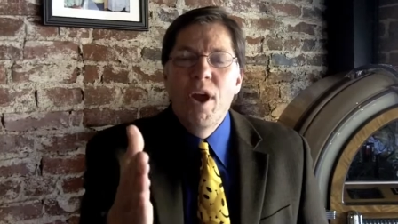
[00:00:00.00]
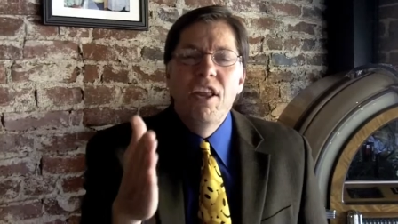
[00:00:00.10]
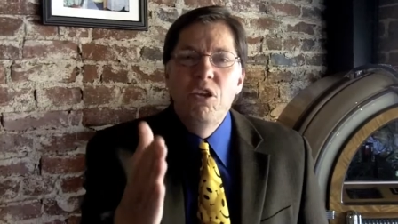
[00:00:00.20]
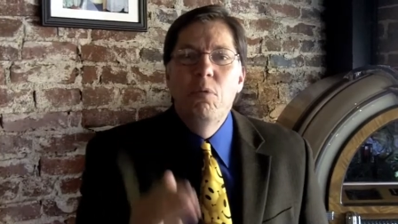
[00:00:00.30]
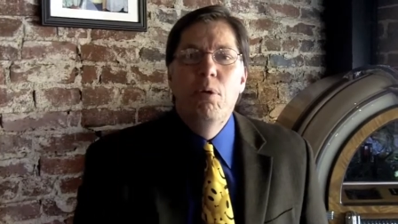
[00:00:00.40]

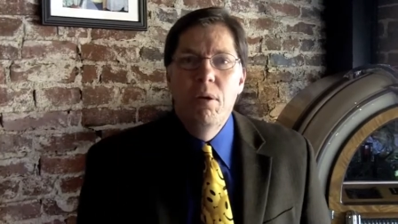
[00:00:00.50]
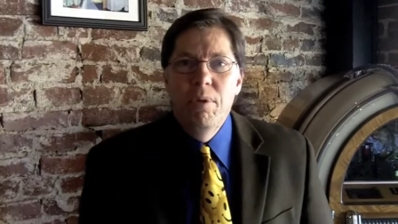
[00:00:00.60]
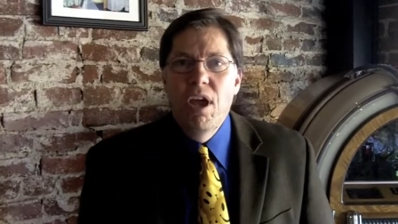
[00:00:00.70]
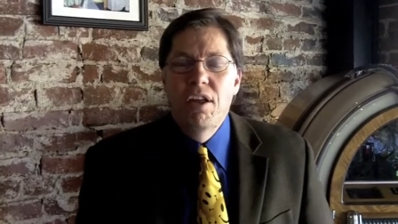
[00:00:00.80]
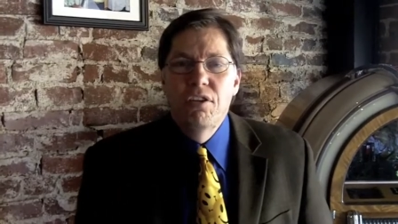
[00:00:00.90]
When you put
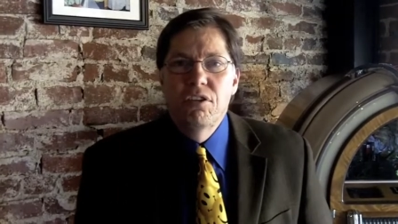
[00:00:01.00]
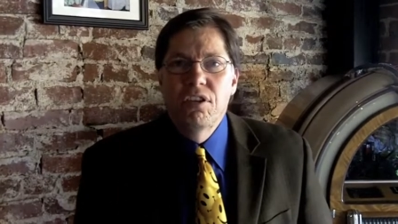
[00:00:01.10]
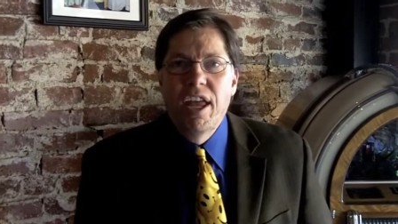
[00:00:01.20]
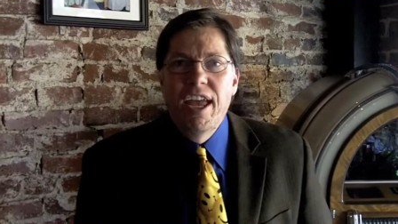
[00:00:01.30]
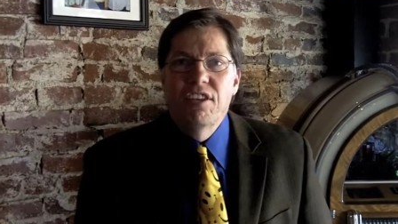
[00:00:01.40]
me on your
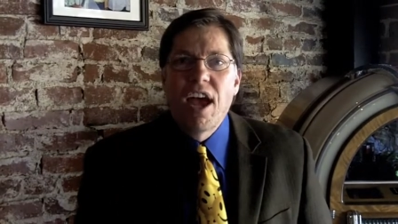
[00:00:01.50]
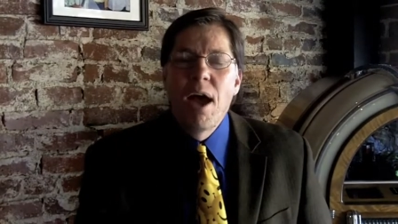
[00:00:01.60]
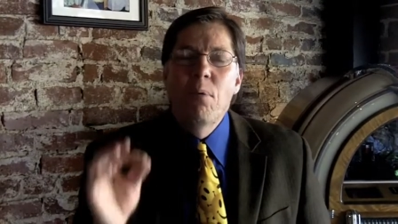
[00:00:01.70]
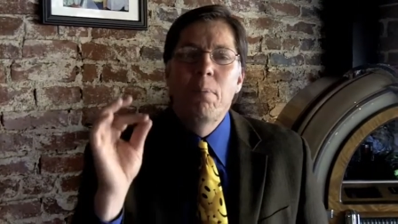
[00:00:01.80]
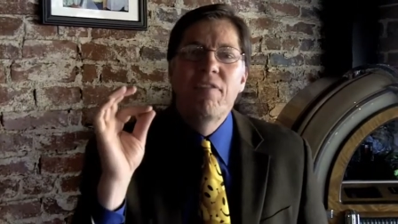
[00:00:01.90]
stage,
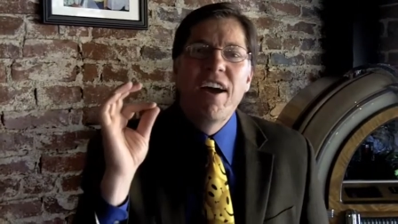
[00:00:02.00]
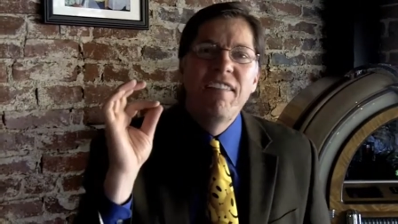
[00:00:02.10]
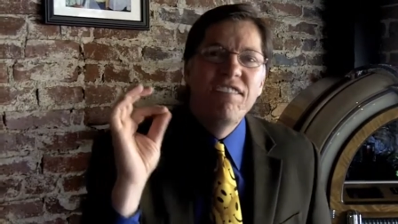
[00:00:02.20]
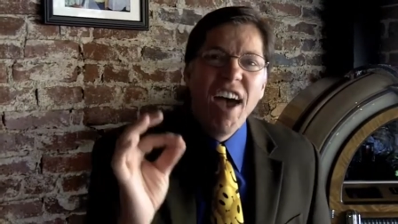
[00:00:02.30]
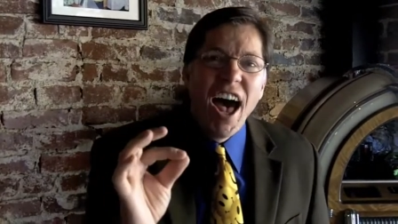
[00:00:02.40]
I will provide
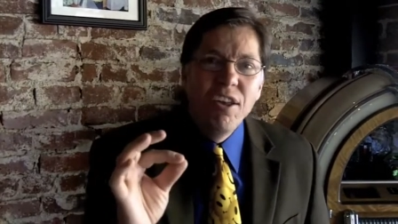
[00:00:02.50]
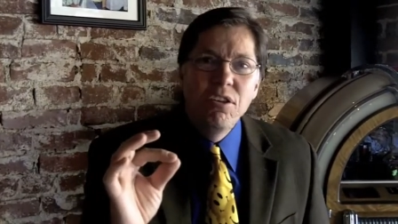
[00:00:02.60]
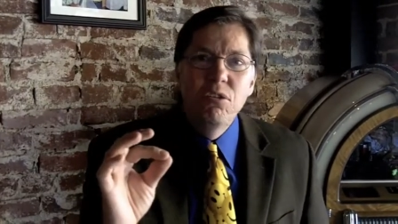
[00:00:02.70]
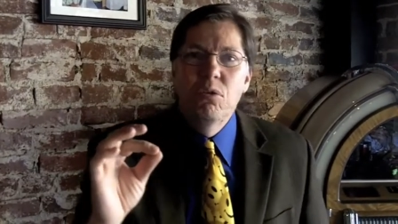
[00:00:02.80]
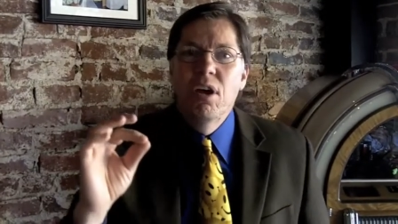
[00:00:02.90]

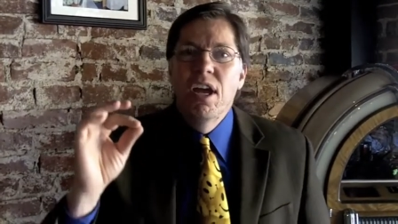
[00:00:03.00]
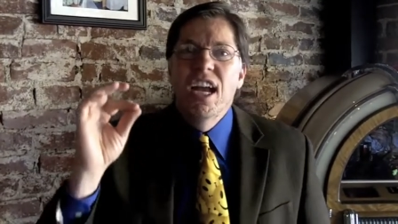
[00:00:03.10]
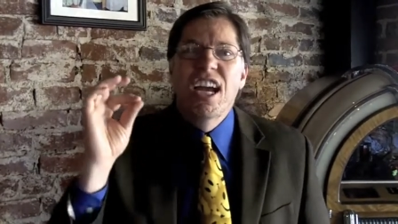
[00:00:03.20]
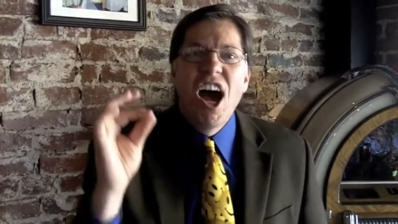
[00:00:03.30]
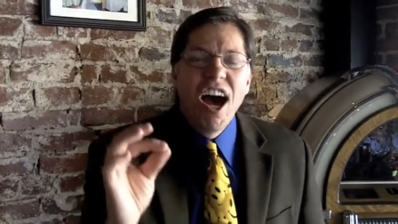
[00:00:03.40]
value,
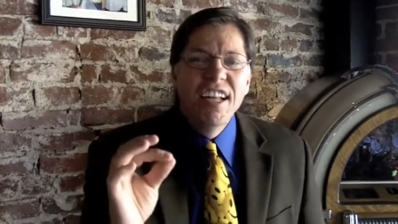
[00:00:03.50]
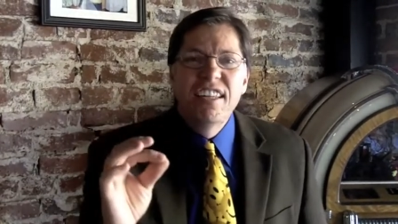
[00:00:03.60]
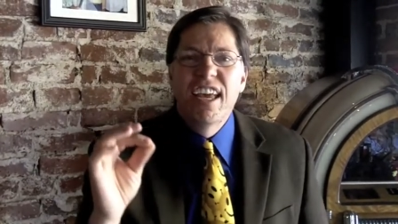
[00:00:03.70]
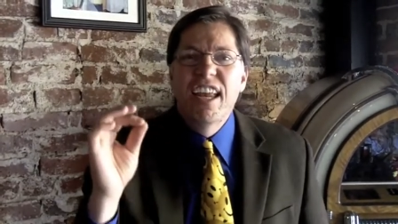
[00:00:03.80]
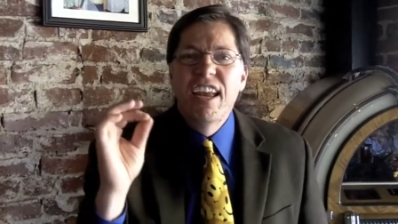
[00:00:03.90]

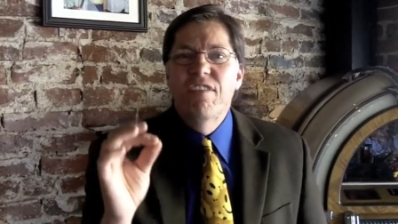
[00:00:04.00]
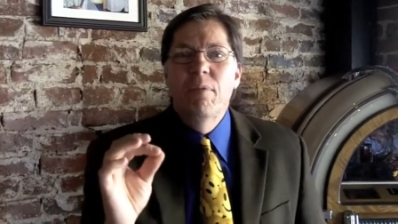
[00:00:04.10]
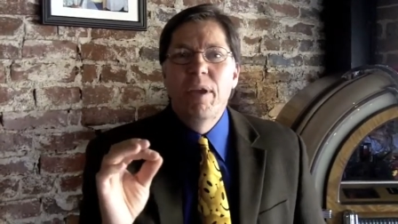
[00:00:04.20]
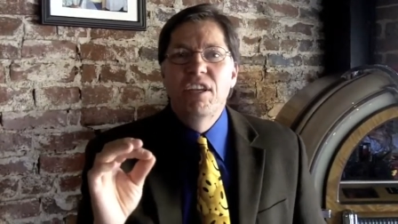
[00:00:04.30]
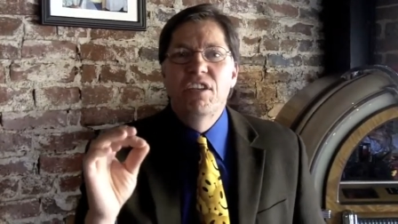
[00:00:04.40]
content,
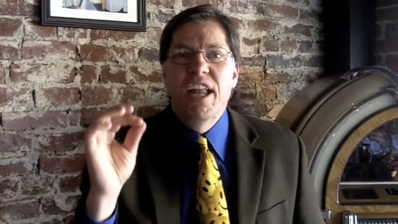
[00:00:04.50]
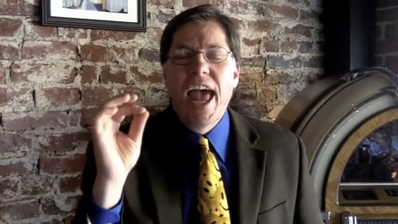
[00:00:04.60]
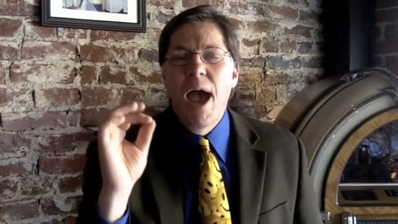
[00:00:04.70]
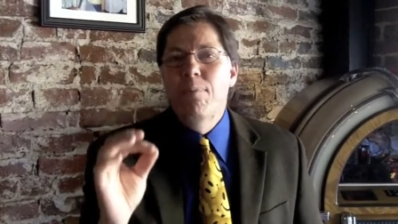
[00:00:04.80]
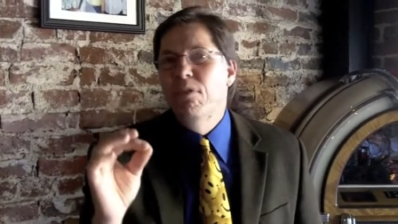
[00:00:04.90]
information,
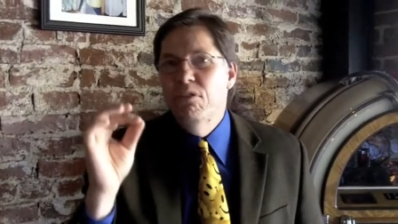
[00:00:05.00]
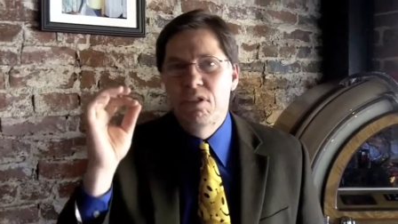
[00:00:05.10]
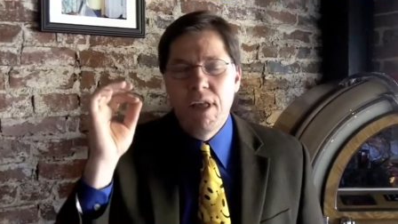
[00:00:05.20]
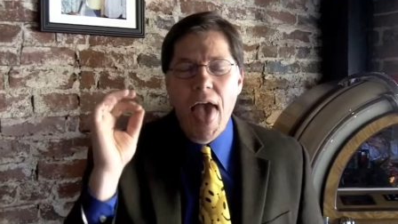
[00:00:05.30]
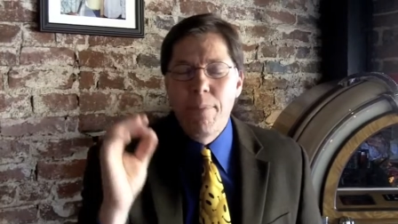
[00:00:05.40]

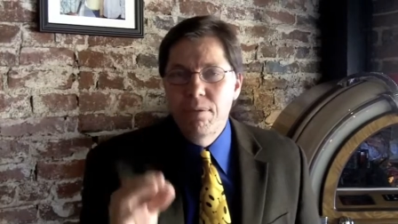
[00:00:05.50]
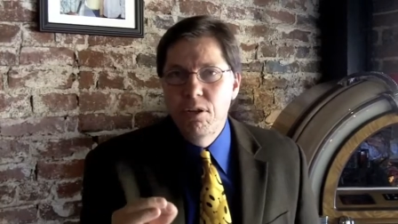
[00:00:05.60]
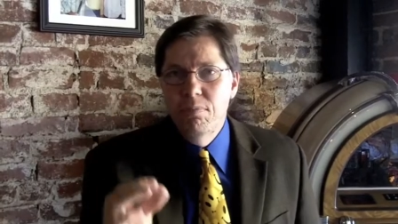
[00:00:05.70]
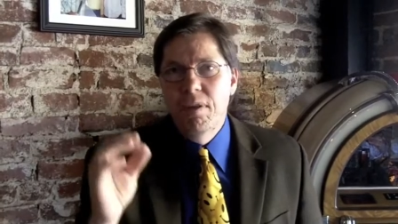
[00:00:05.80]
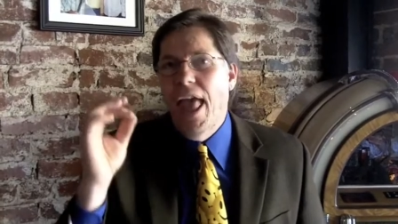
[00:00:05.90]

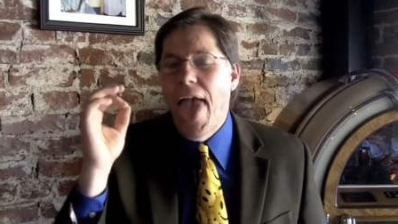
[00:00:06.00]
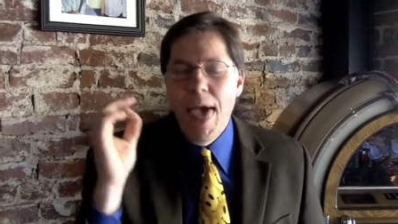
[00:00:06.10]
absolutely.